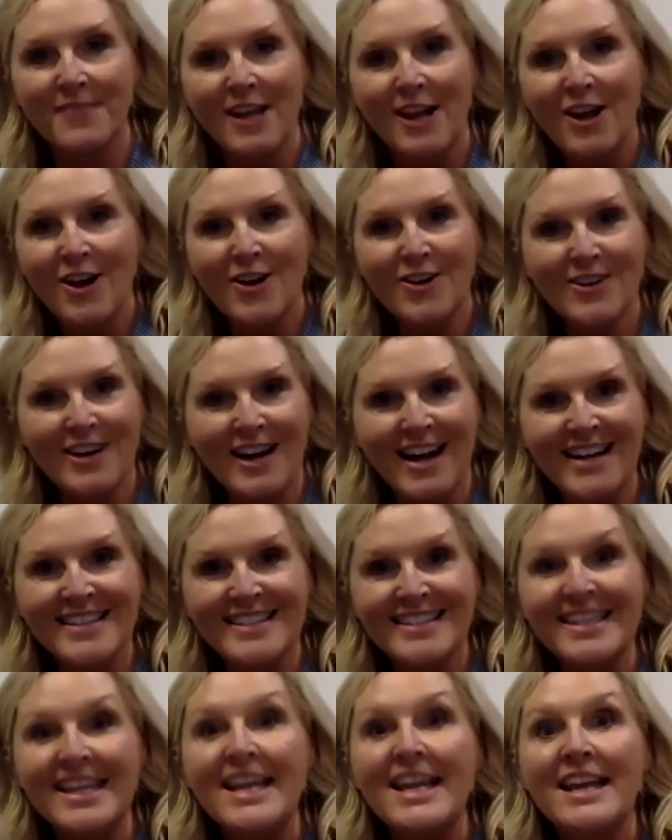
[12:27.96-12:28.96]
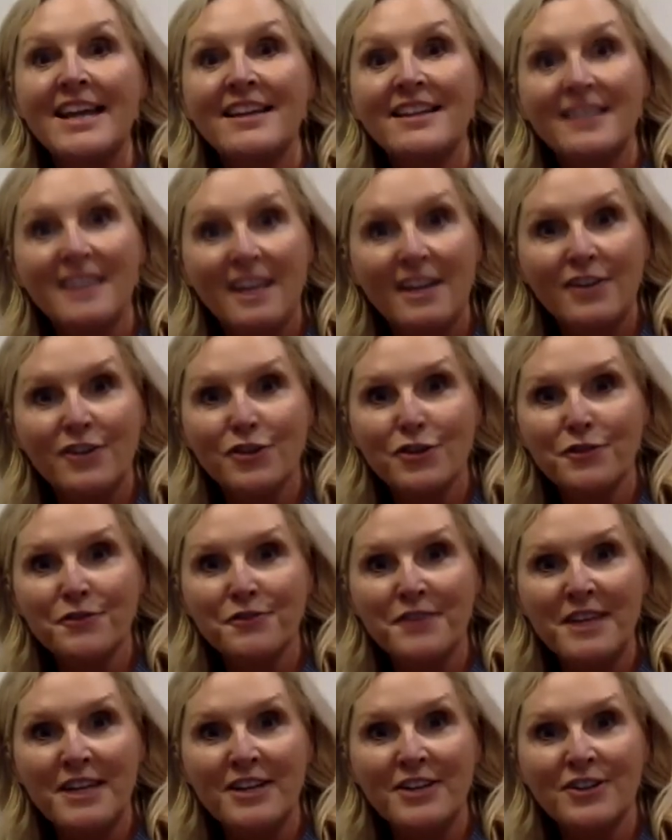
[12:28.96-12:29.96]
All right, get your
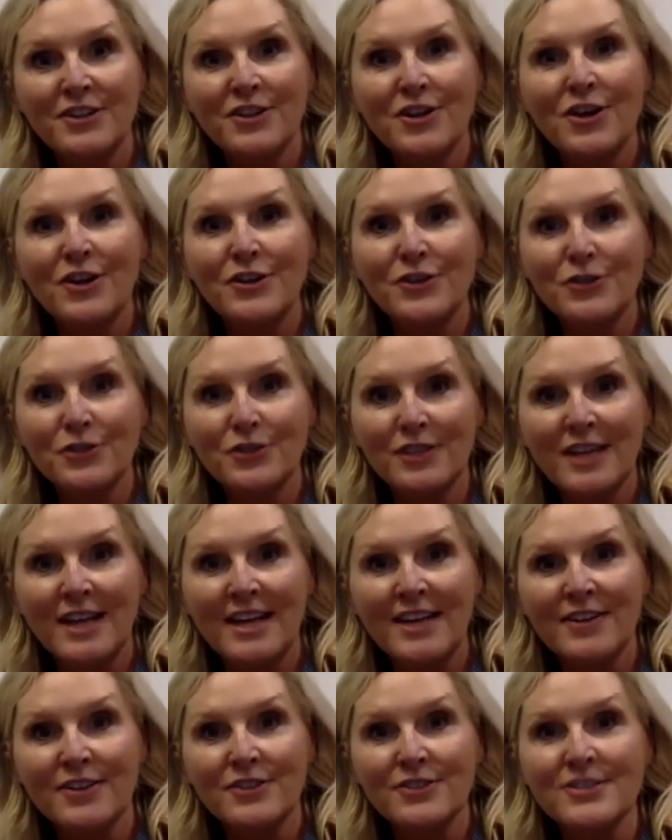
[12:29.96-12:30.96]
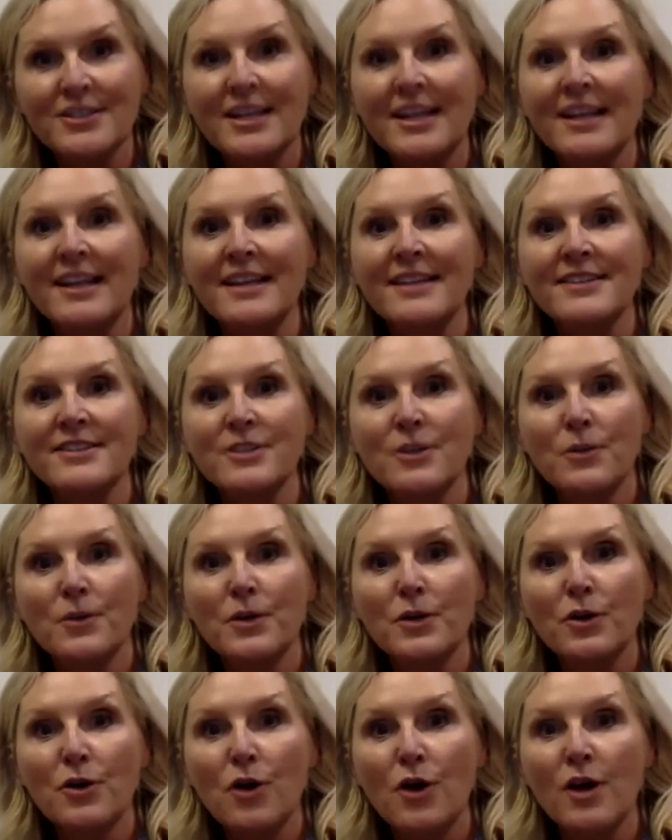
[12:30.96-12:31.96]
finger on your letters and let's go
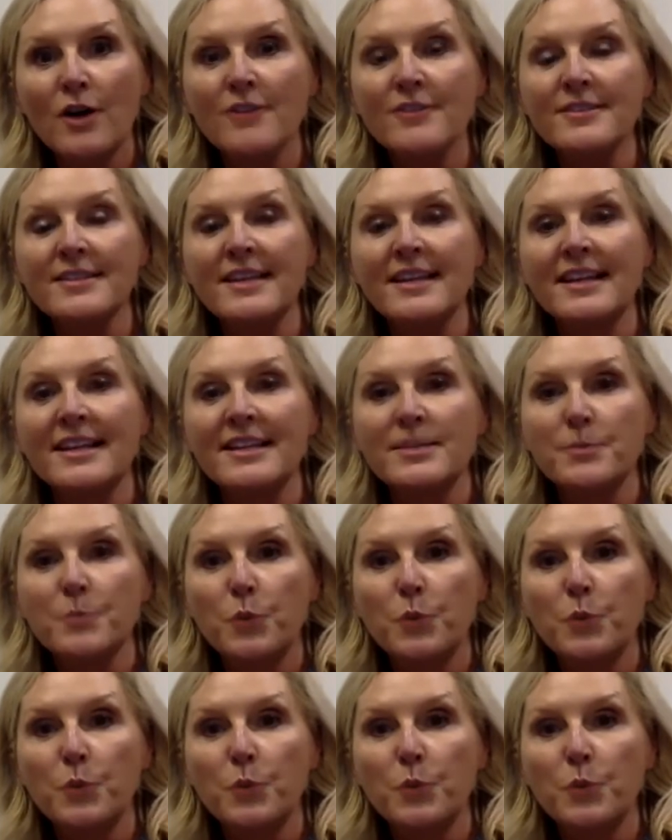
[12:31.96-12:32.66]
across and let's